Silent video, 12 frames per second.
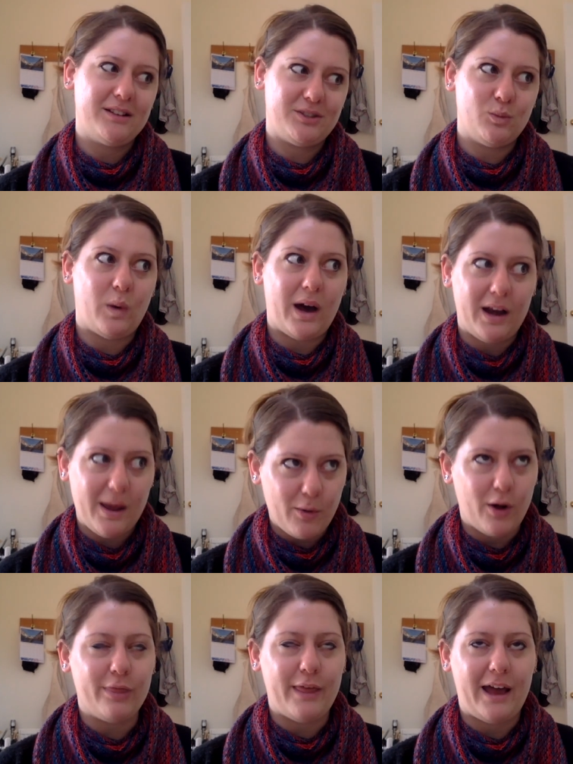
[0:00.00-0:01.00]
While I'm
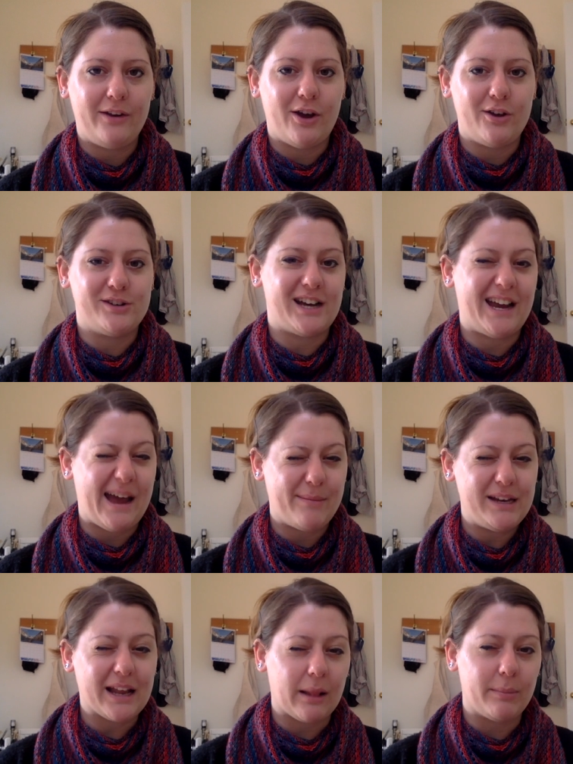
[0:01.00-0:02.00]
on that note, I am a
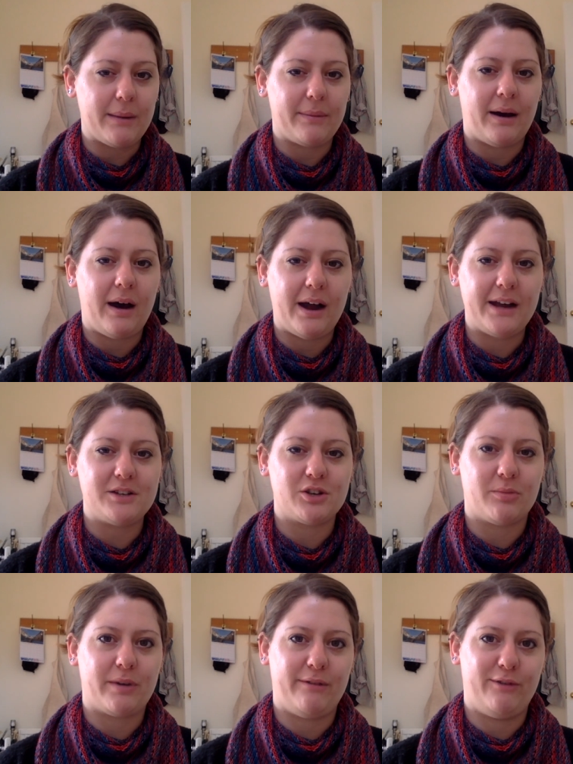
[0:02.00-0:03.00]
little bit behind
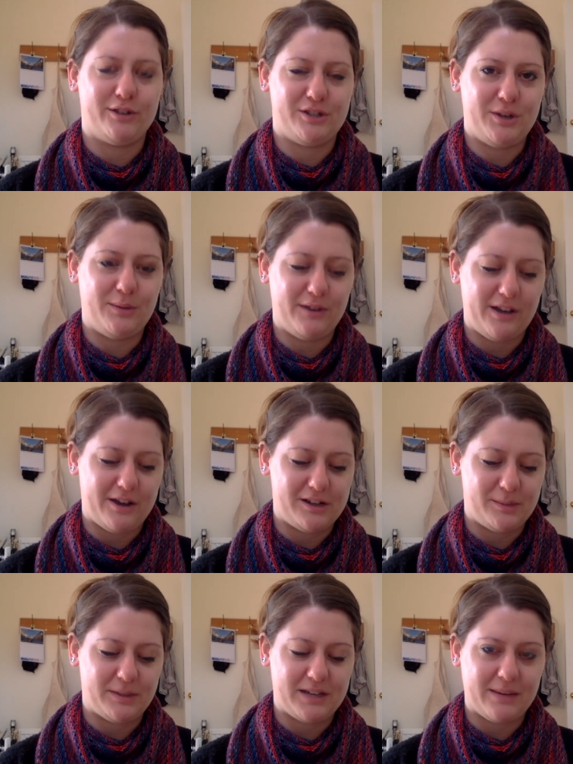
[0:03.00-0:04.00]
on my tube videos,
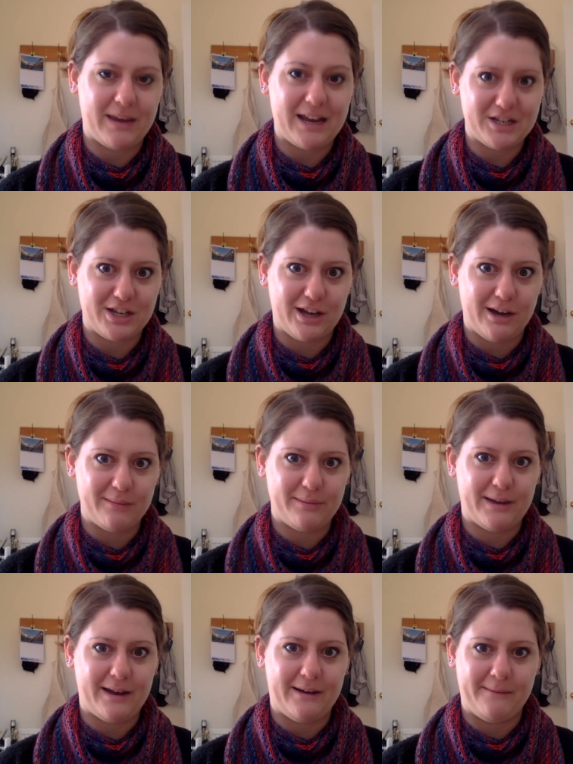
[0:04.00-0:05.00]
but I'm catching up
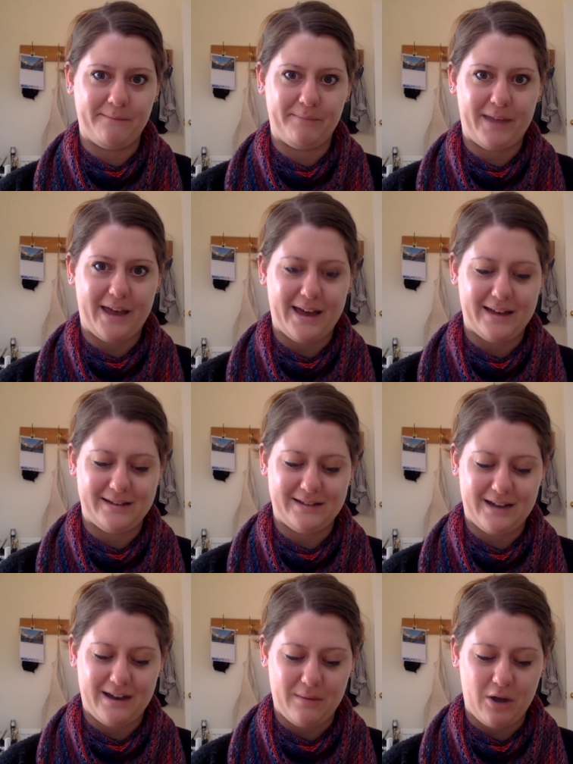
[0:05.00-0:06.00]
um, and
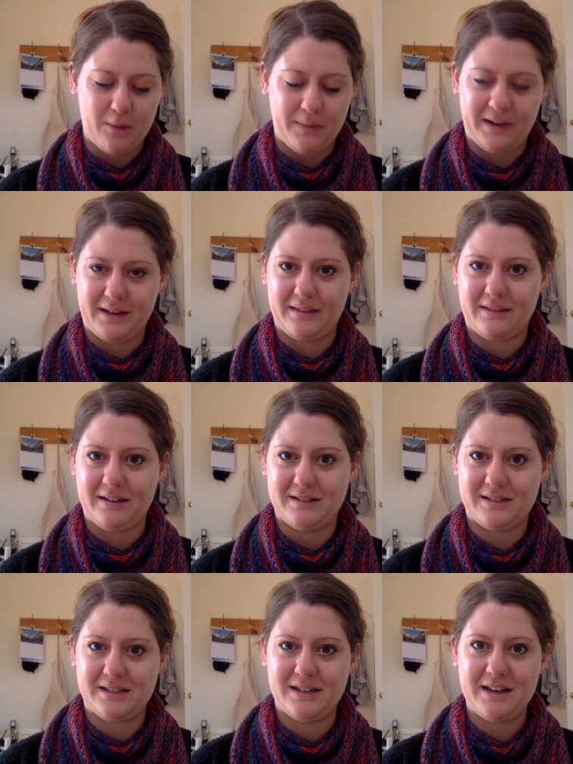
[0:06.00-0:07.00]
I'm hoping
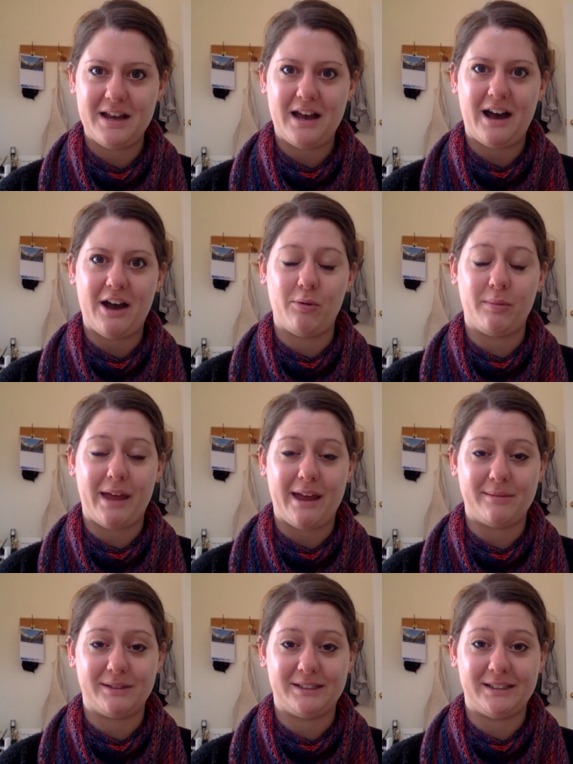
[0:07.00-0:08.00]
that I will be
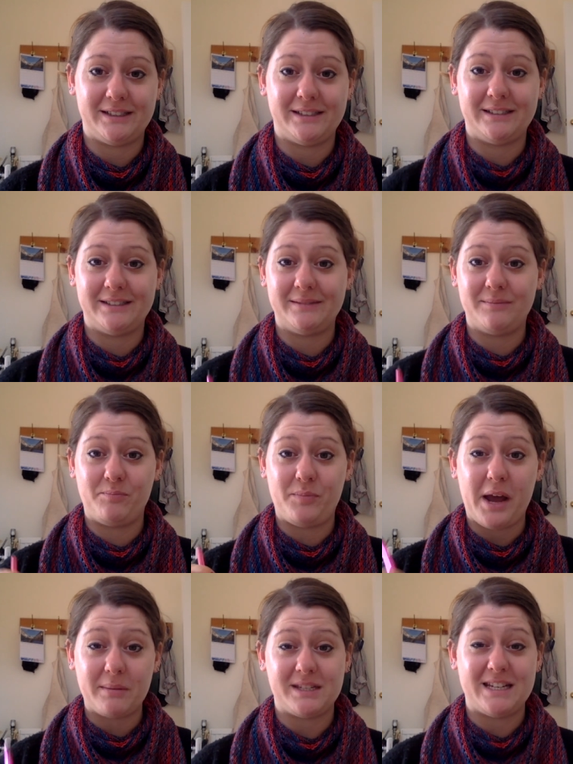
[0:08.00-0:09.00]
able to be
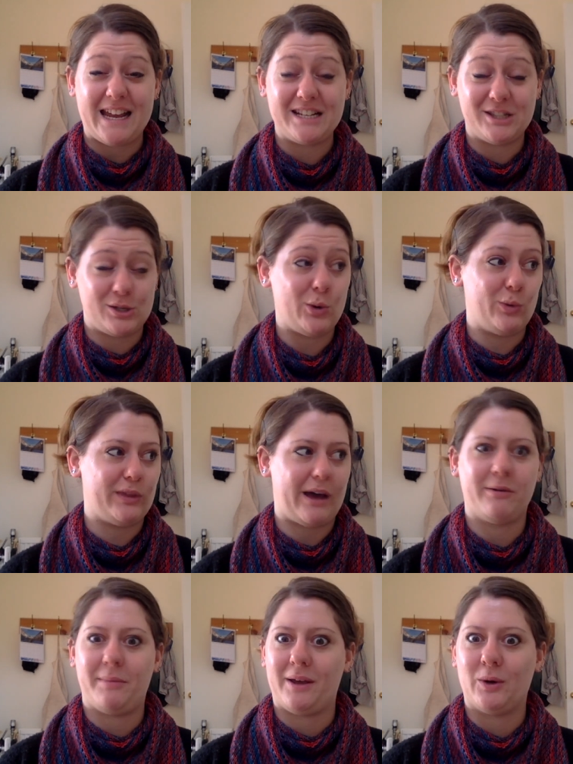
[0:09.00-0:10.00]
up to date soon, that
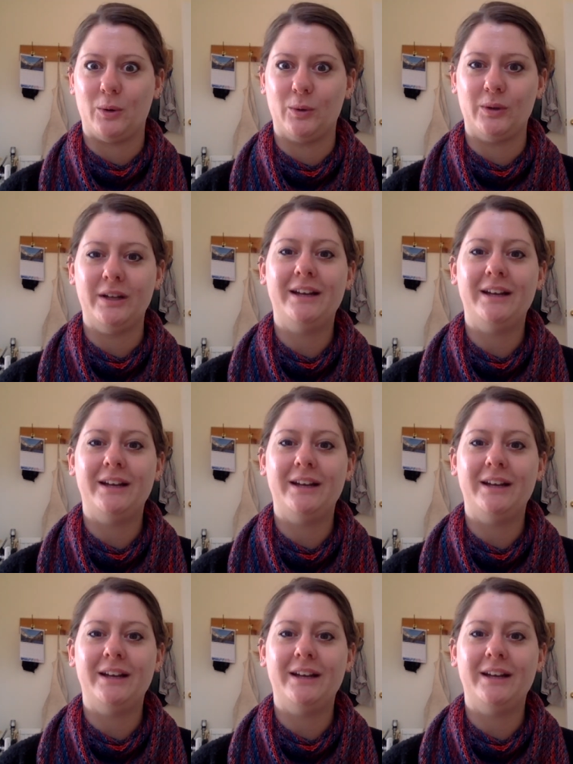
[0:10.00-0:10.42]
would be cool.